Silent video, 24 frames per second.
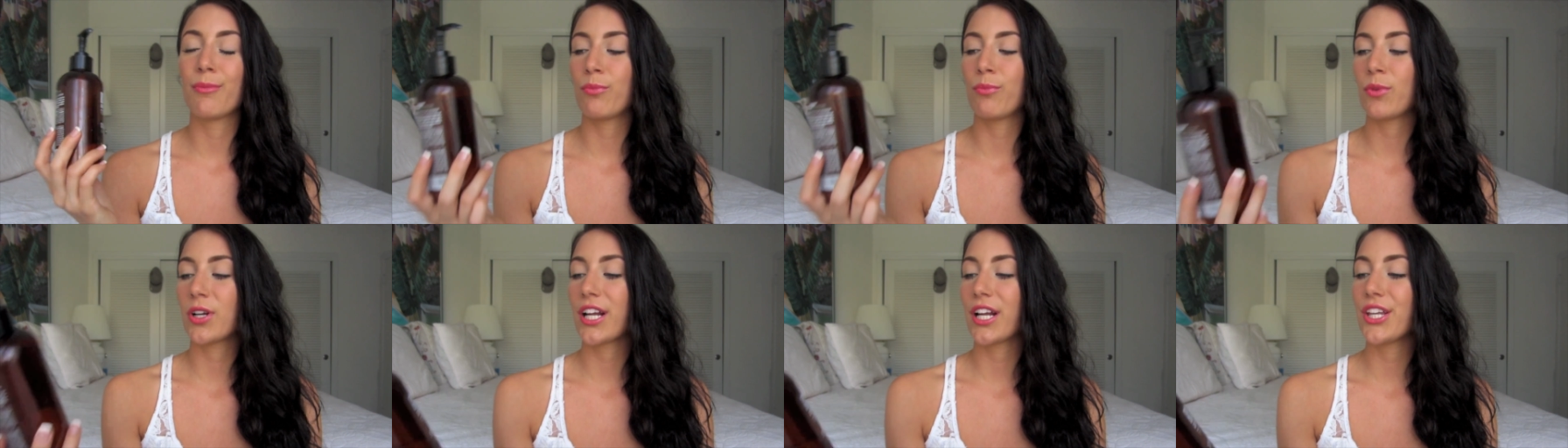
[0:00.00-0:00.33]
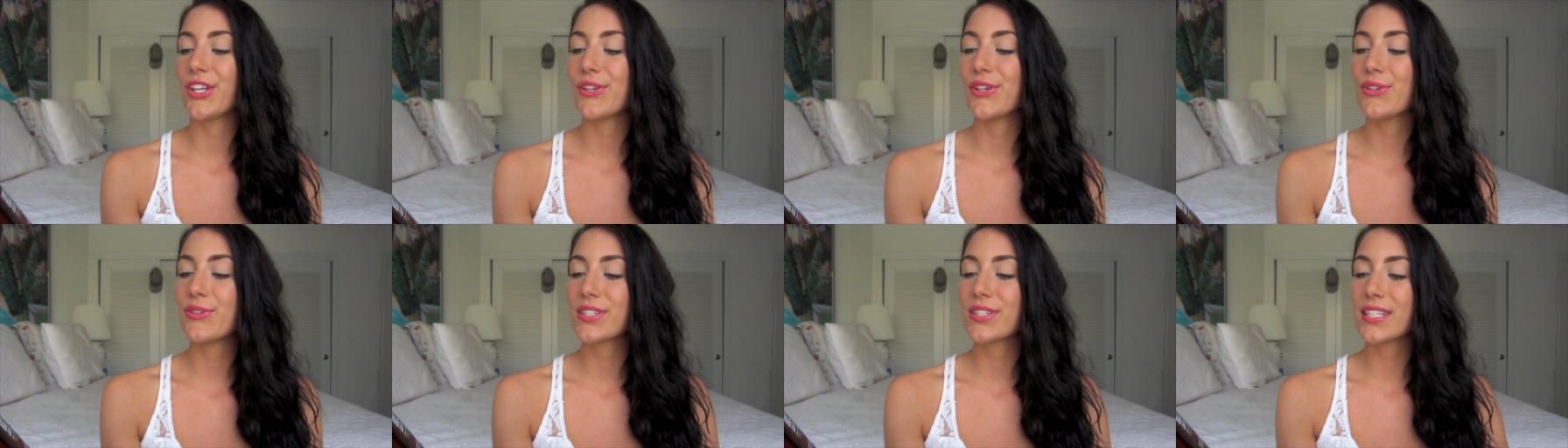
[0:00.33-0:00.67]
When I
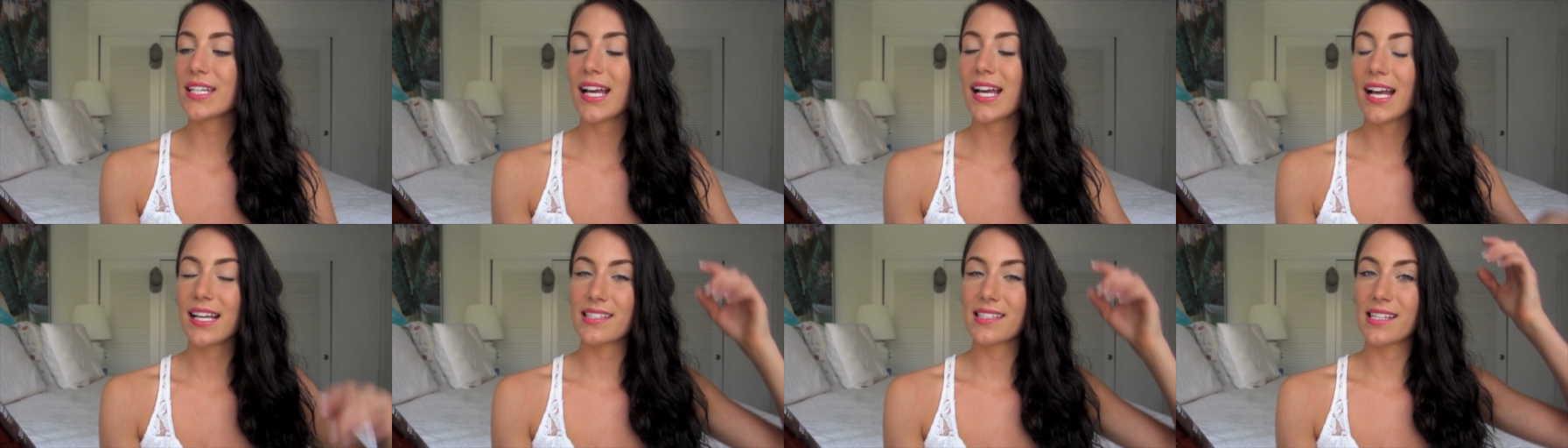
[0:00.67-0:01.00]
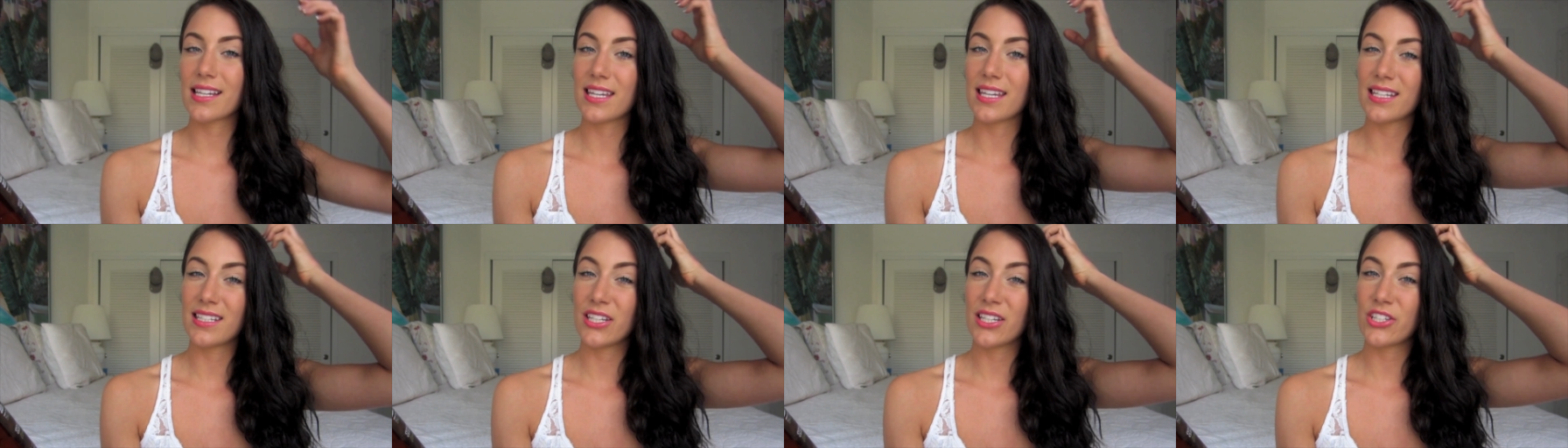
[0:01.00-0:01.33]
used it as a
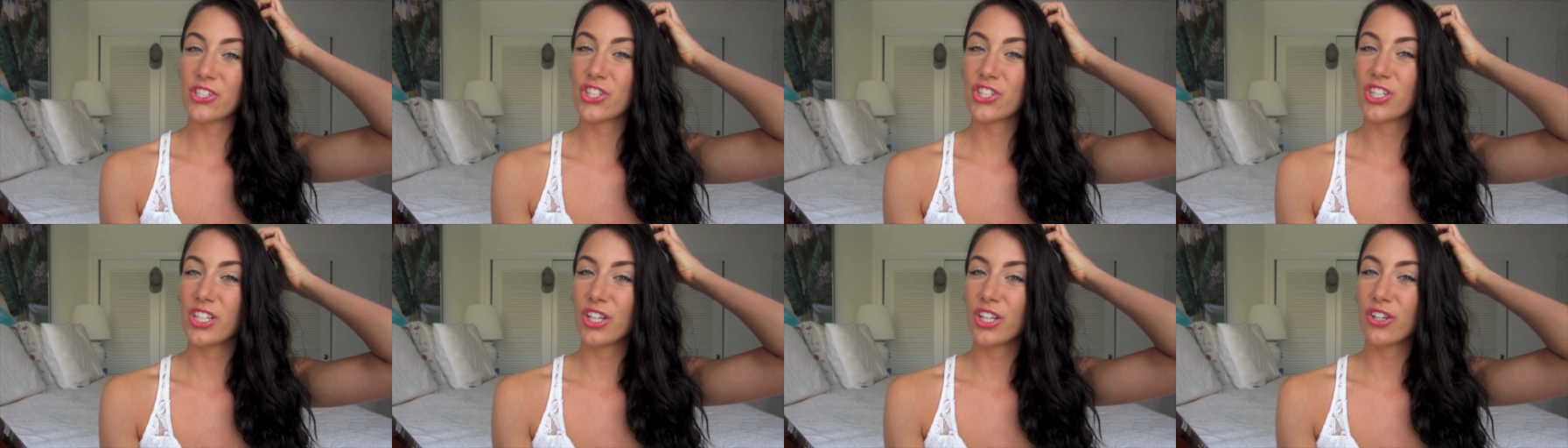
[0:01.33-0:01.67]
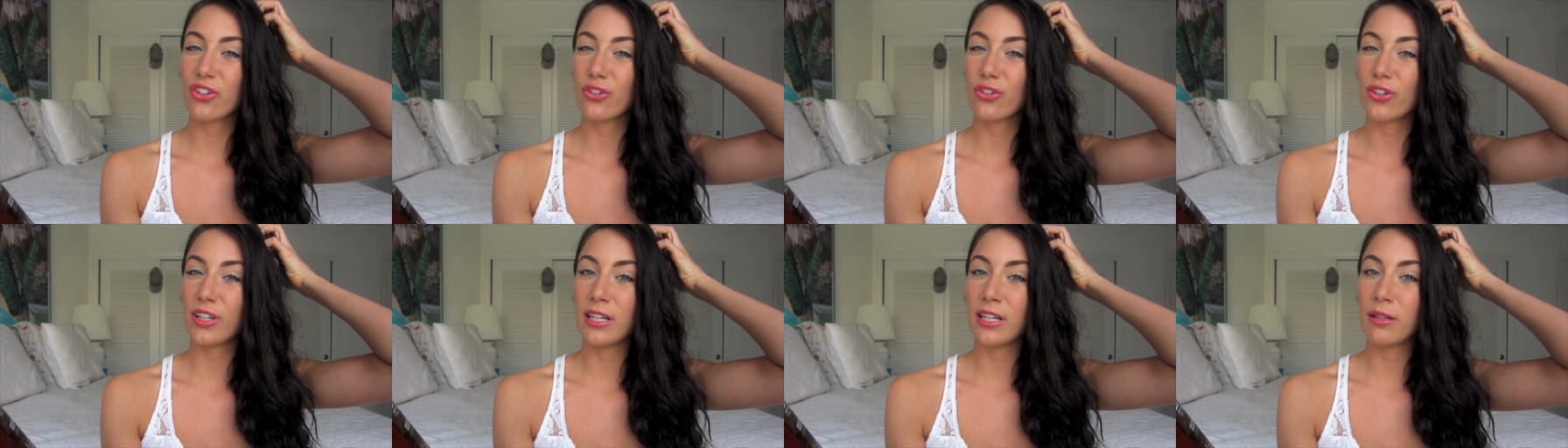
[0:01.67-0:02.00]

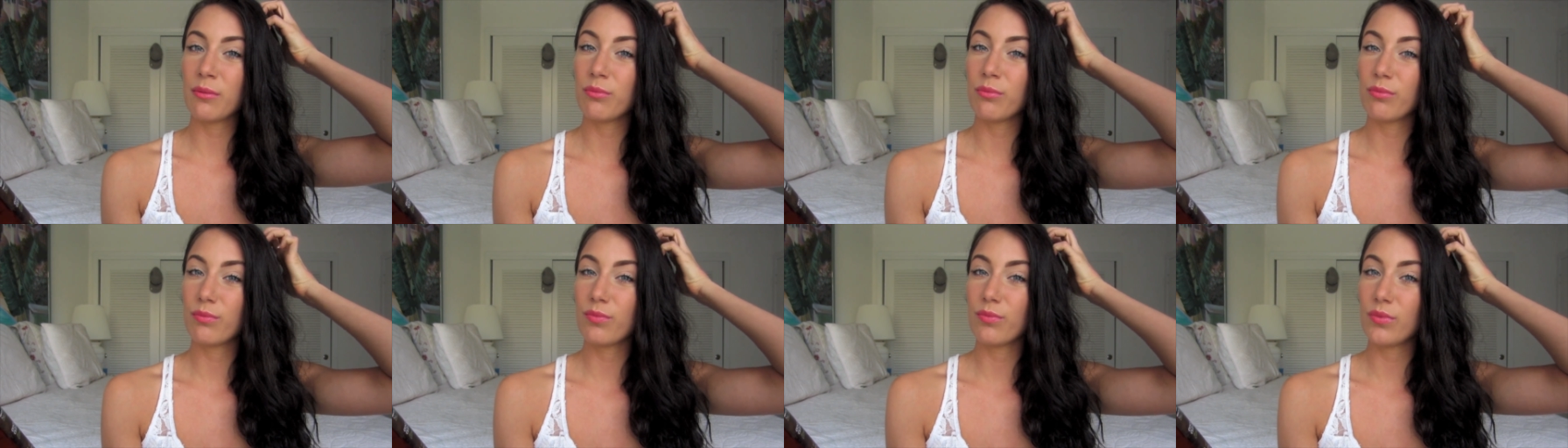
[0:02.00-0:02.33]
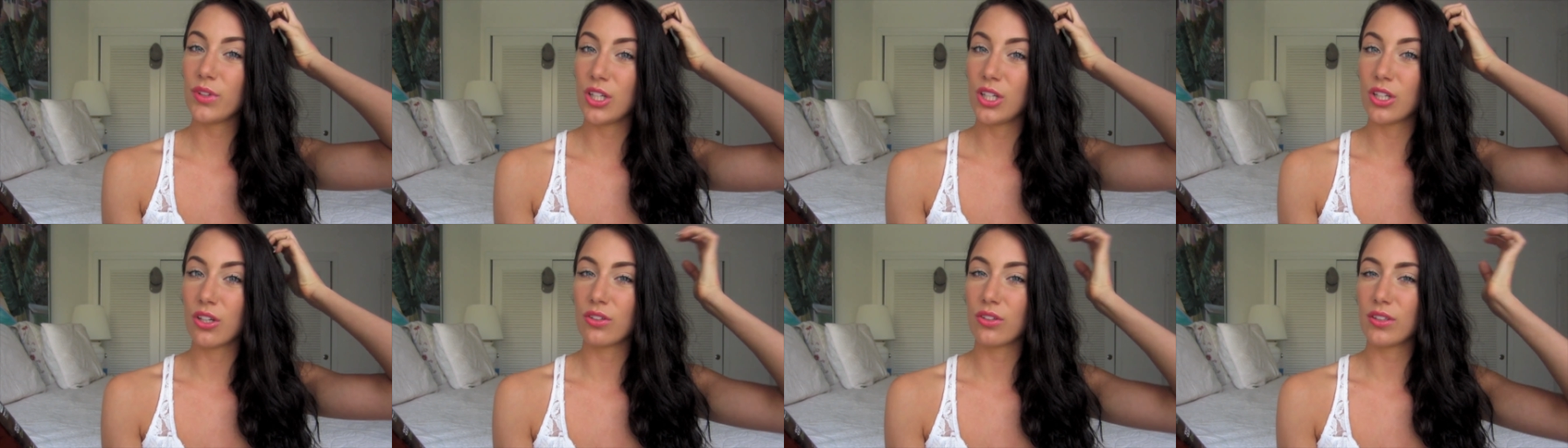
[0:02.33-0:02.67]
conditioning cream,
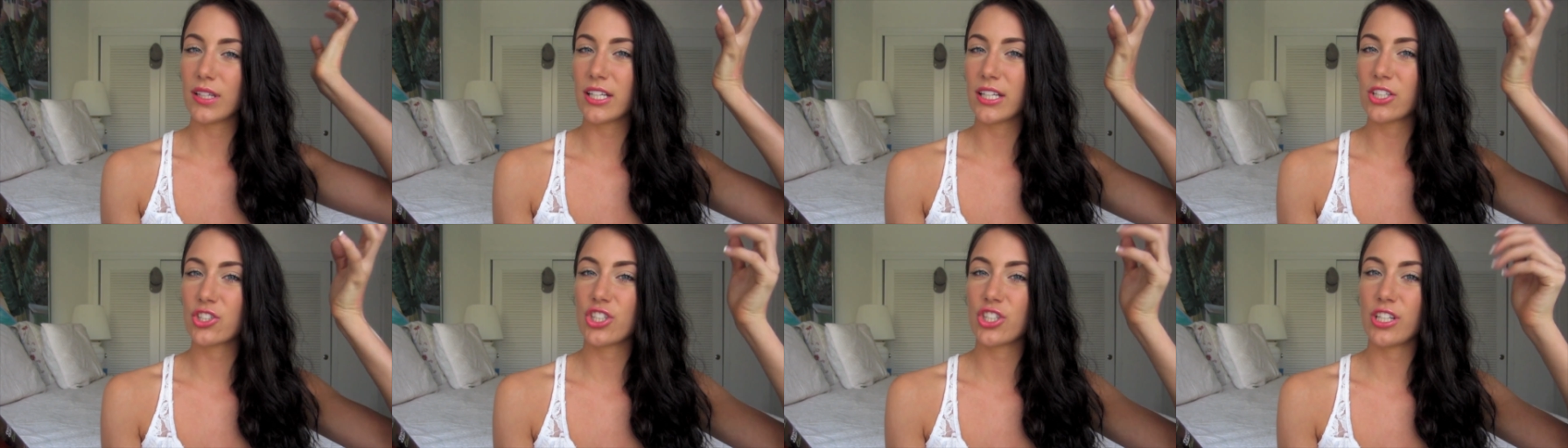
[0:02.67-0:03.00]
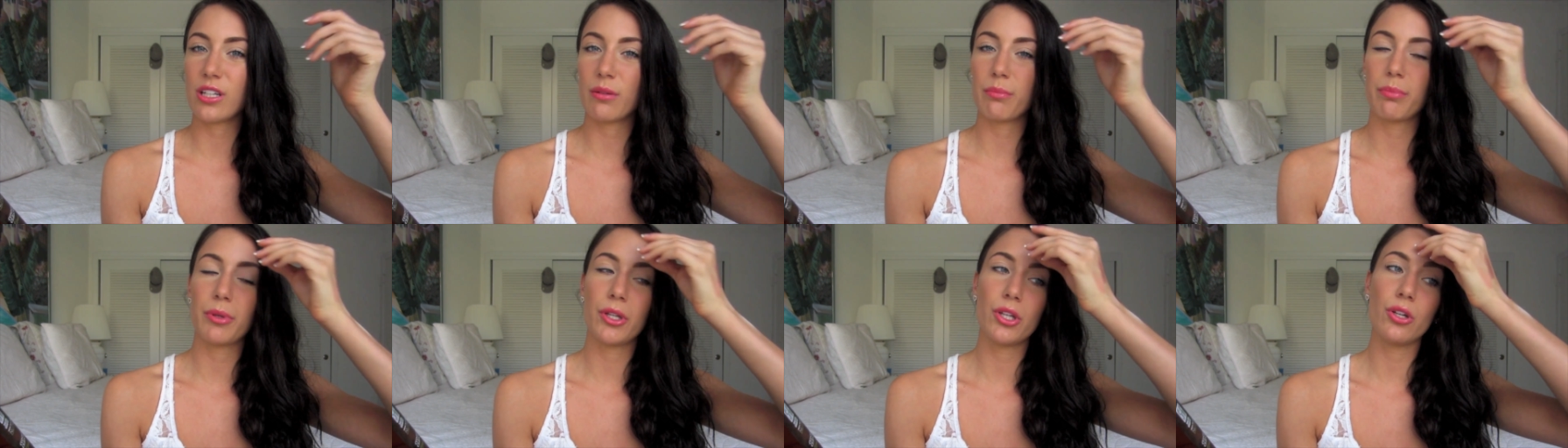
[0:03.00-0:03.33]
you know, like a
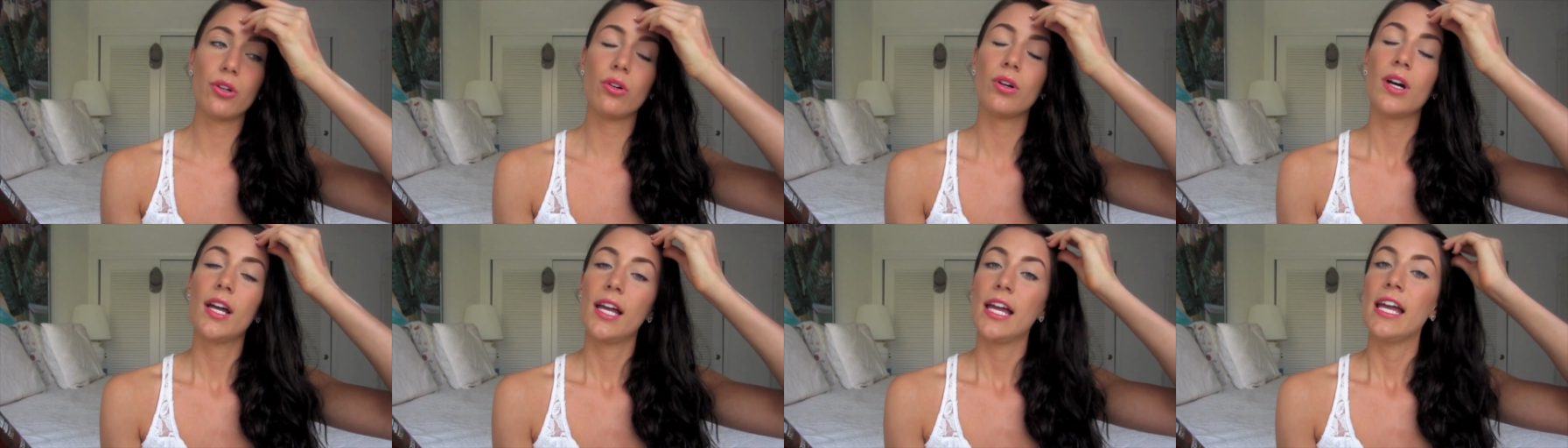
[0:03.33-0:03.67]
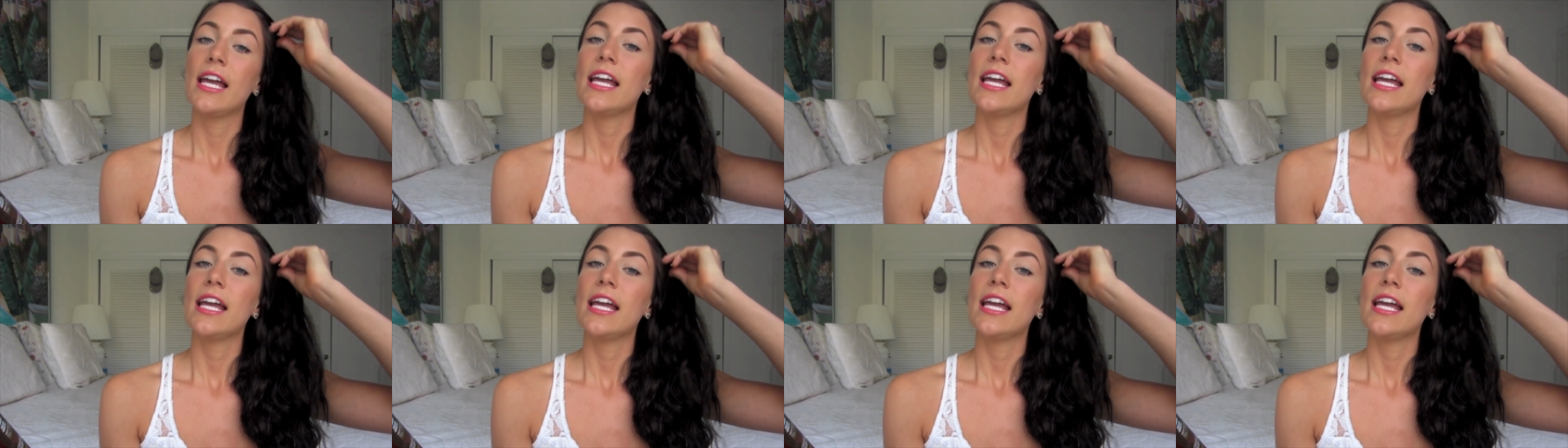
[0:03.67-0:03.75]
shampoo,